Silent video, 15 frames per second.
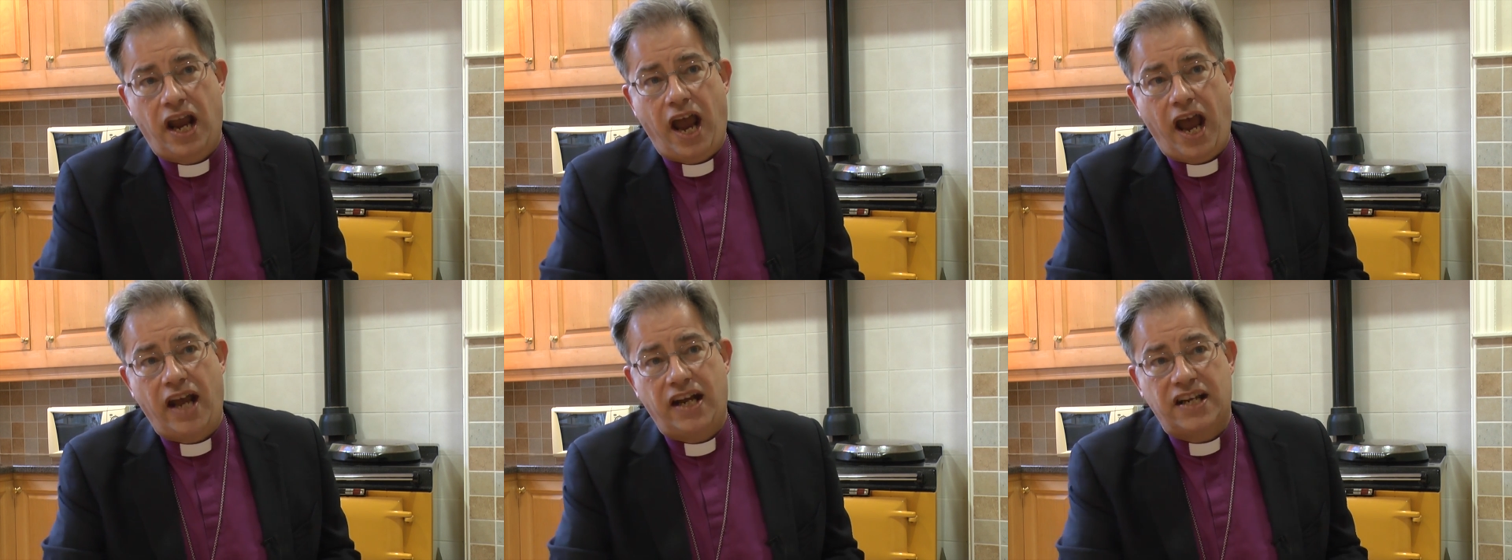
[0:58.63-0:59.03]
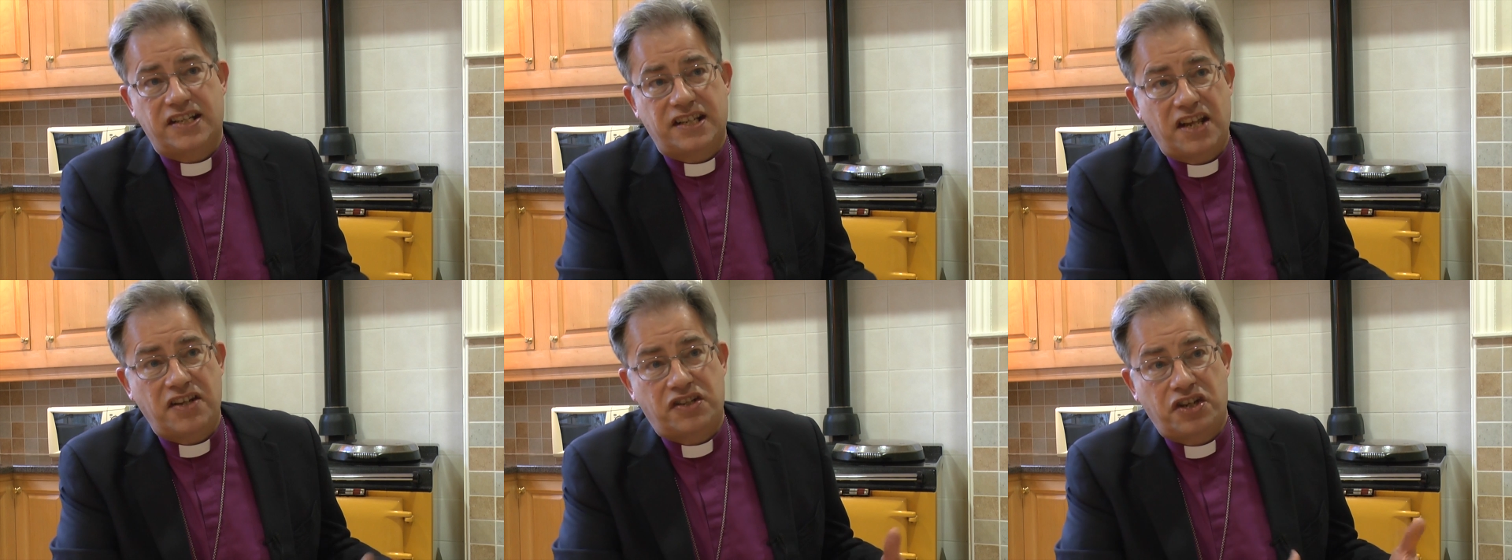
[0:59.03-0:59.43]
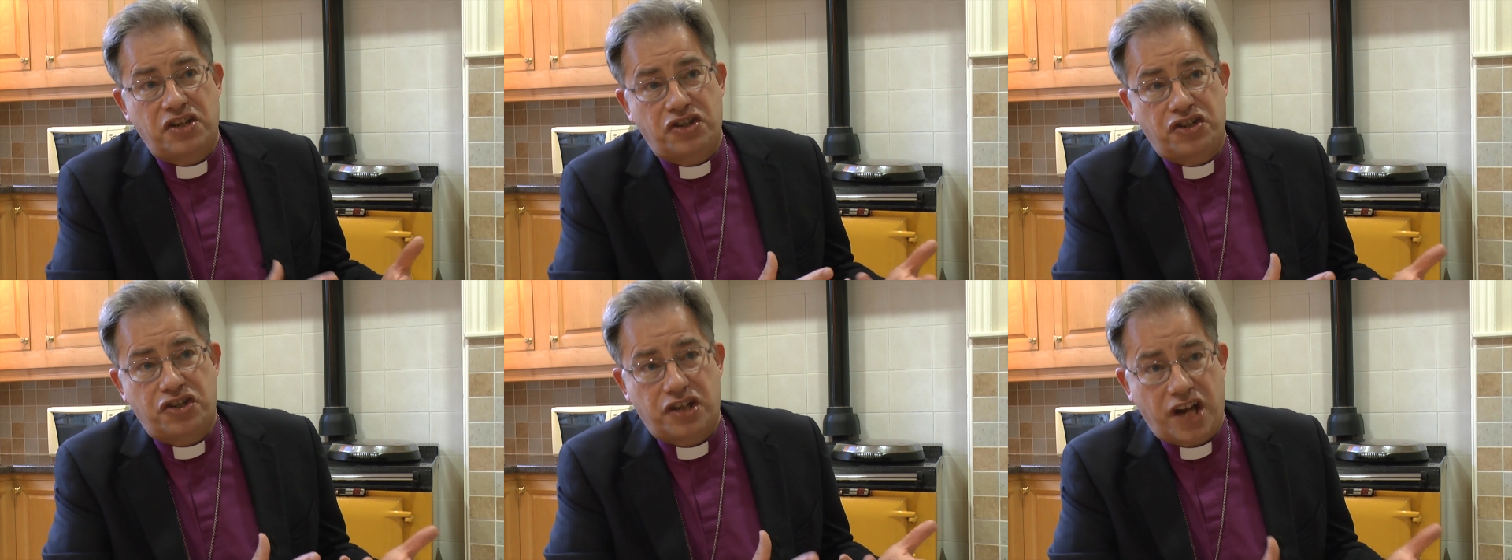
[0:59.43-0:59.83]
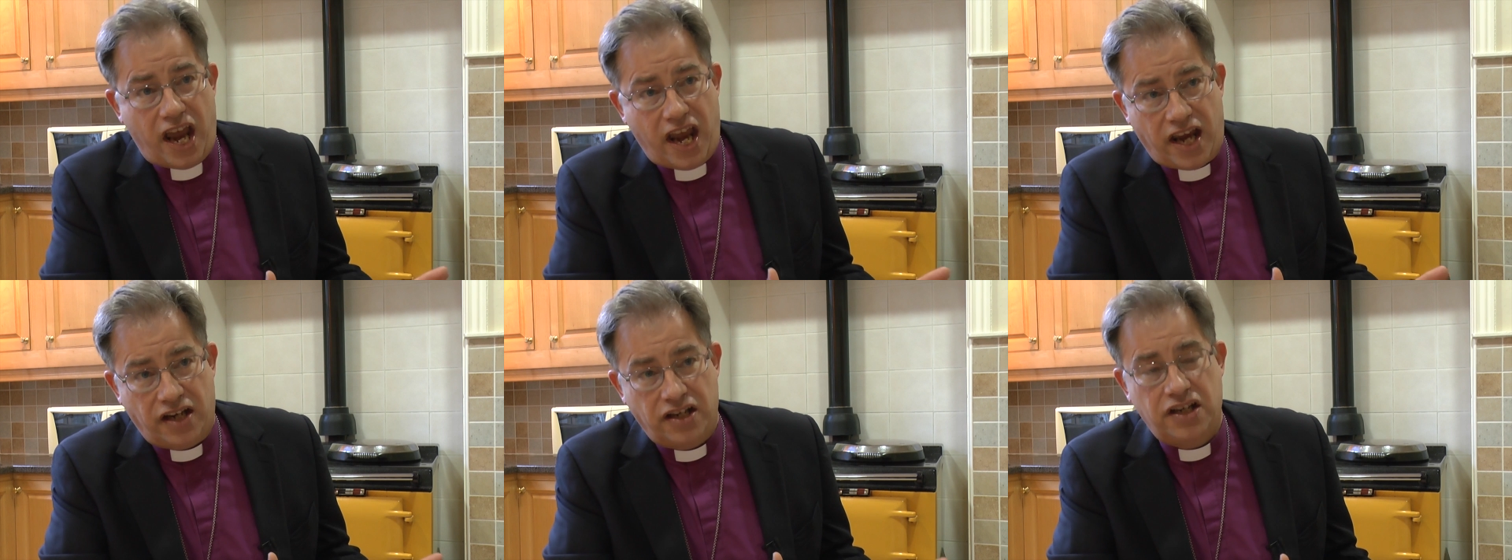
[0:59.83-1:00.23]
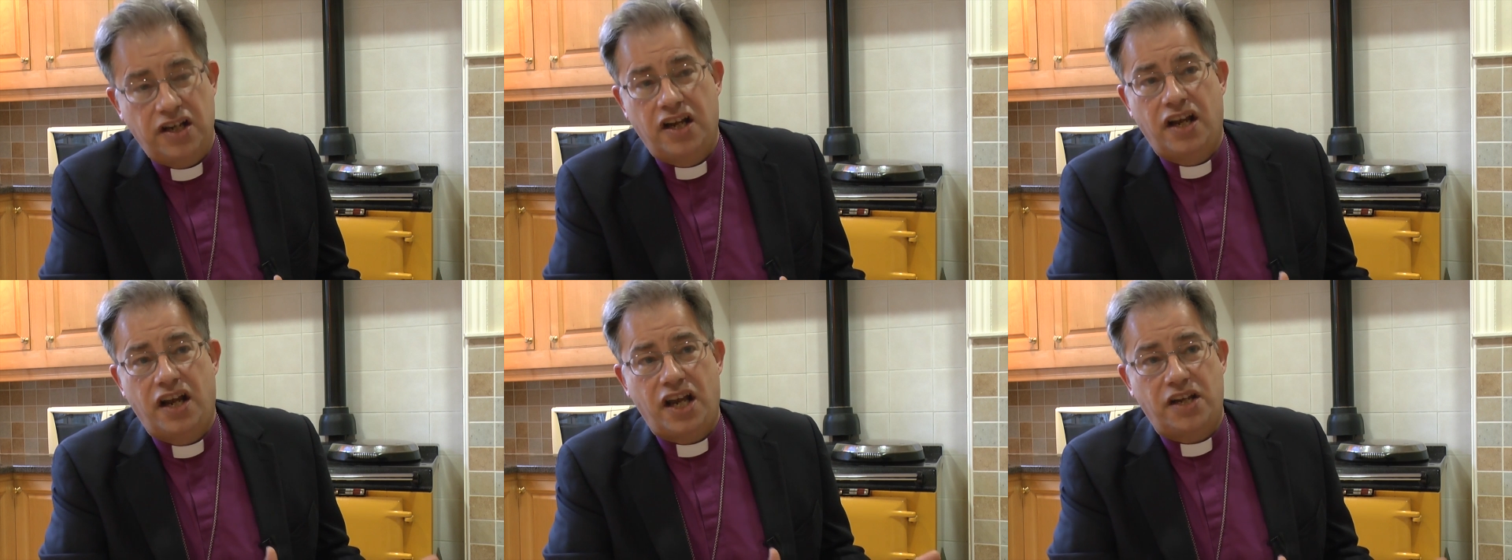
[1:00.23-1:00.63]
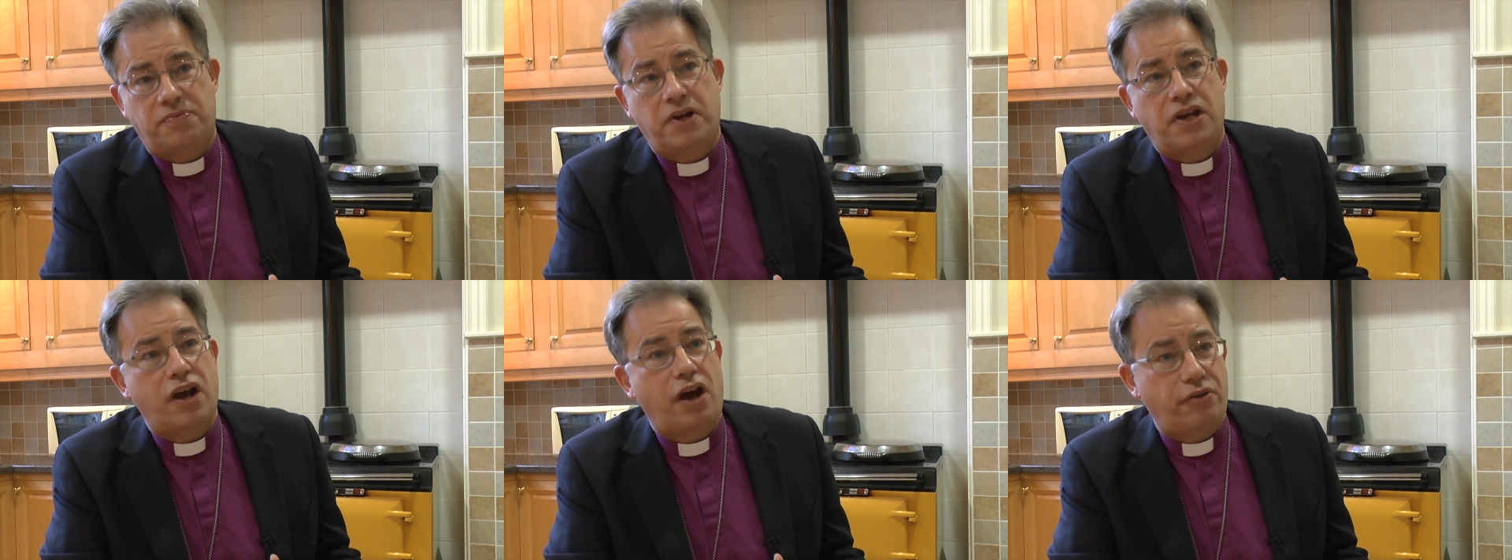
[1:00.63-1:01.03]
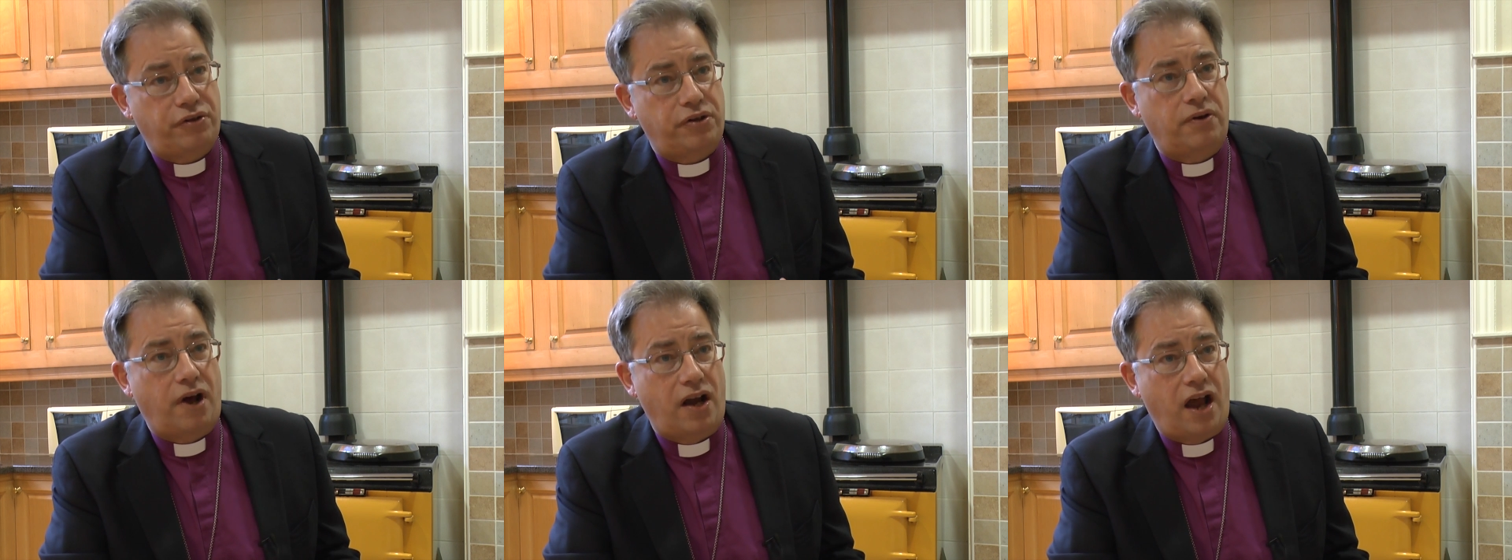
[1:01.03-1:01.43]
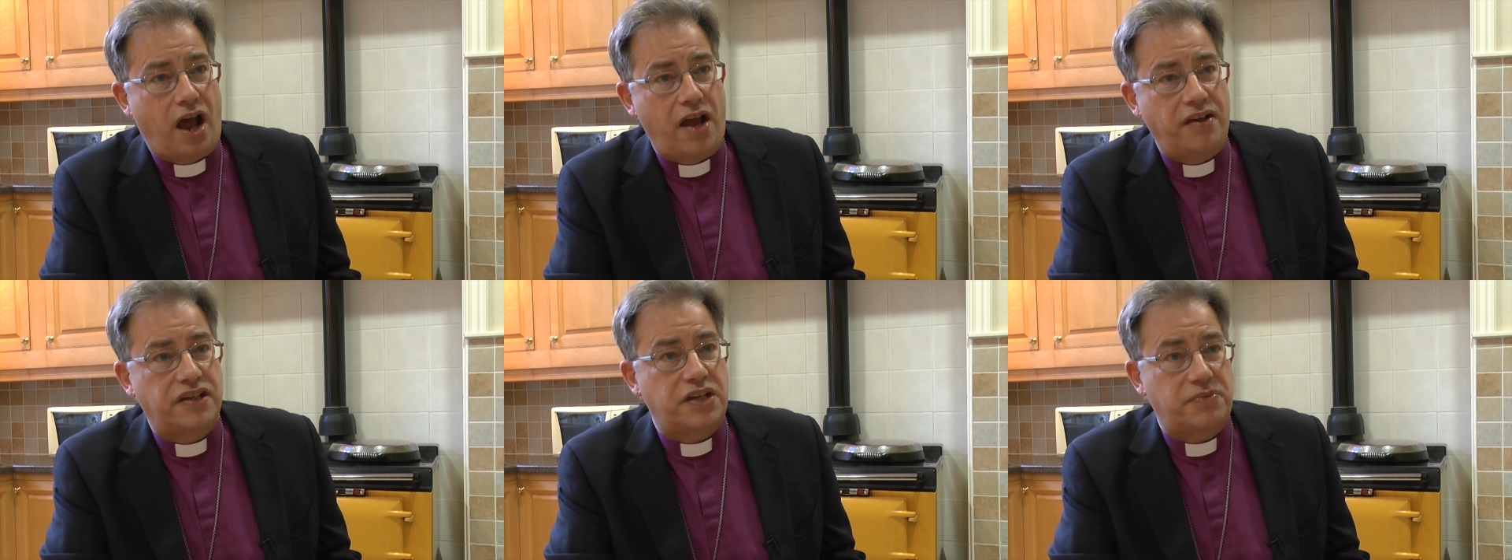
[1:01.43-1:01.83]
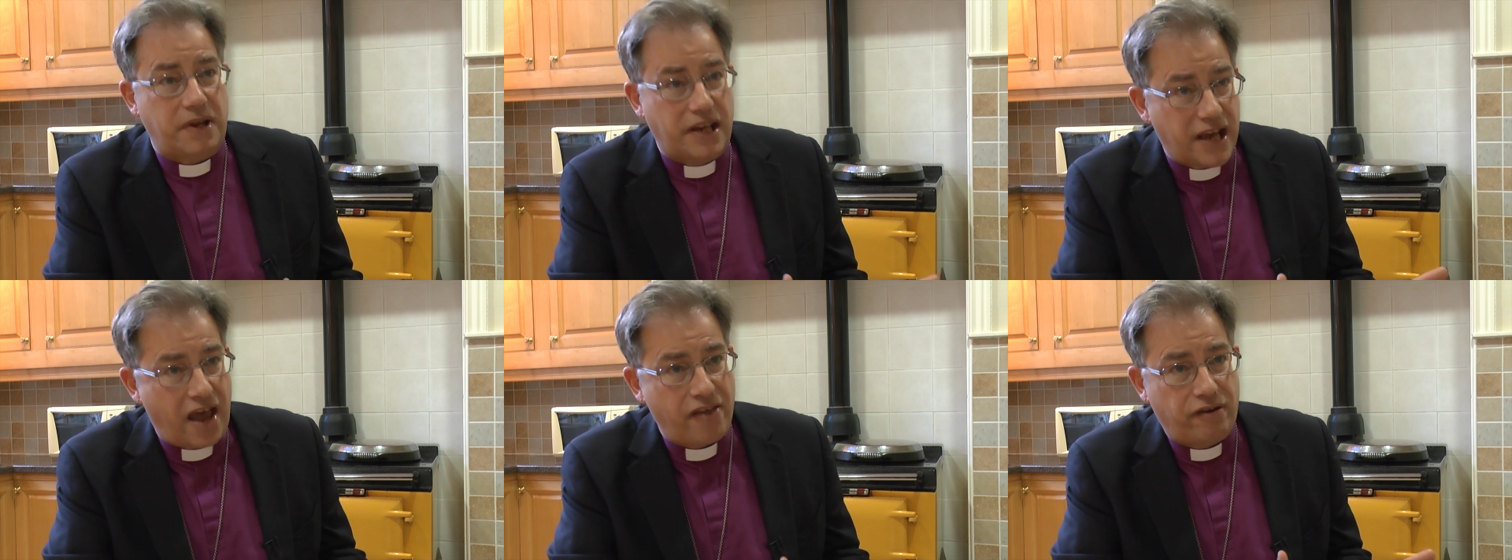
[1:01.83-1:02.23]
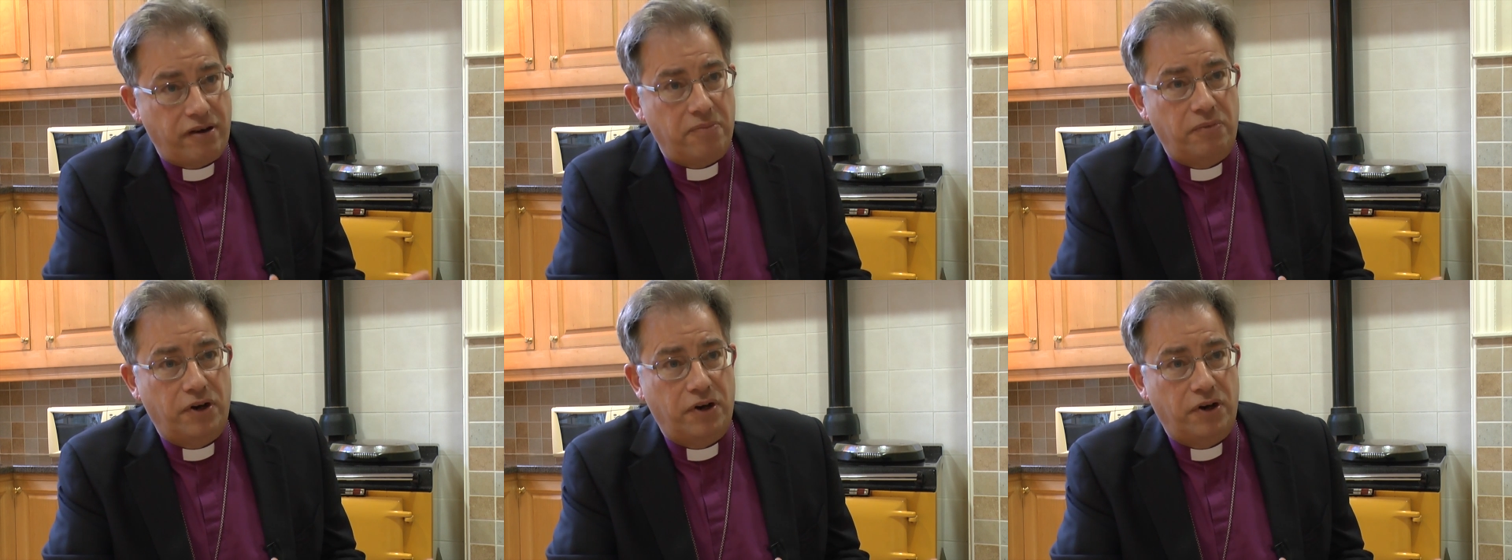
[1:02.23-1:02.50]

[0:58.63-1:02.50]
and it's then sustained as we go through our lives, as we gather in